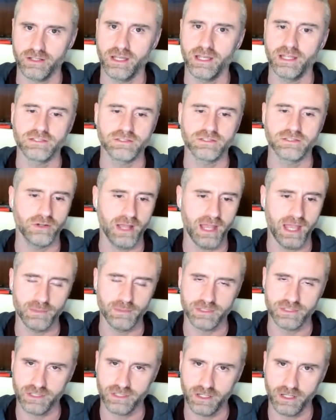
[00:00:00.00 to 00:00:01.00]
And so
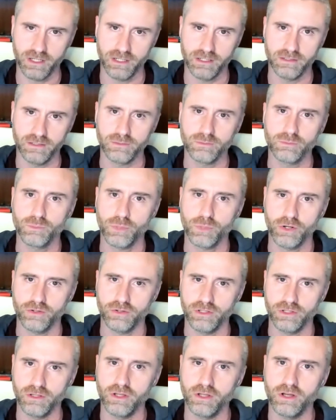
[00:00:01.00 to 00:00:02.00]
Amazon, per
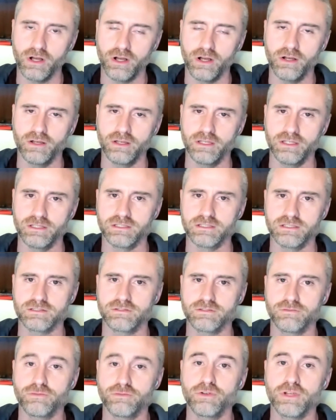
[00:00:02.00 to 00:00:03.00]
the law, is
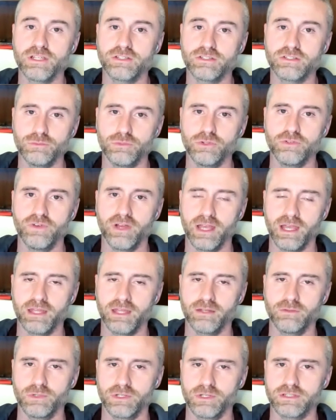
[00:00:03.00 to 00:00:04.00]
free to move
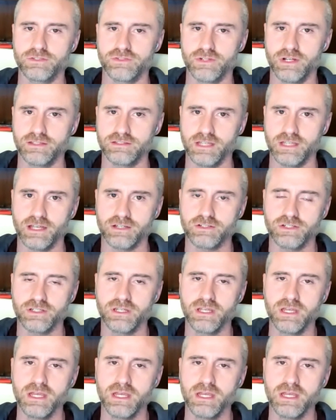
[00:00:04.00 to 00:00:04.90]
ahead with the transaction.